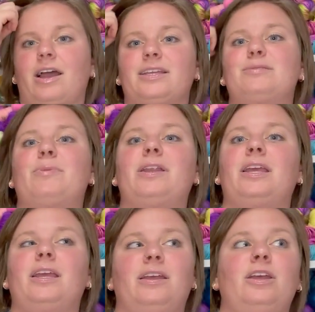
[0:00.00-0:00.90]
I spun
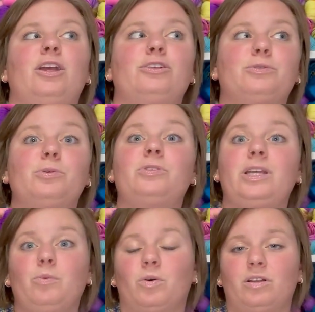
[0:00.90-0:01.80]
it
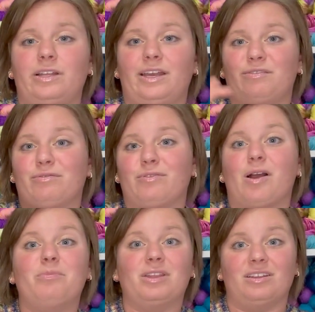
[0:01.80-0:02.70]
truly woolen
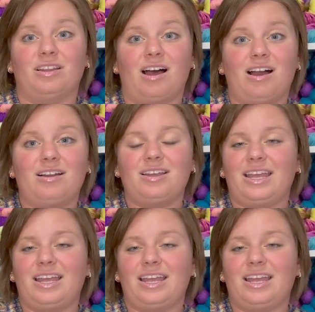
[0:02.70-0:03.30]
from the lock,